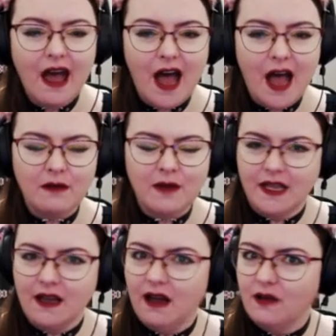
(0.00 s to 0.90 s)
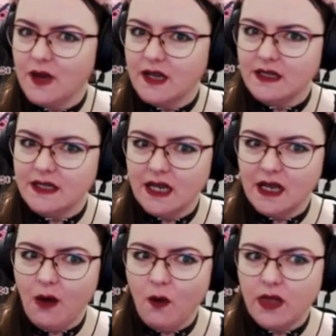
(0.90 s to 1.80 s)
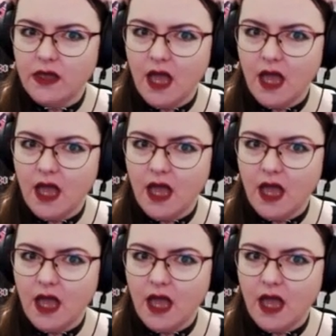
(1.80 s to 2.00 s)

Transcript: Um, I can't wait to see what the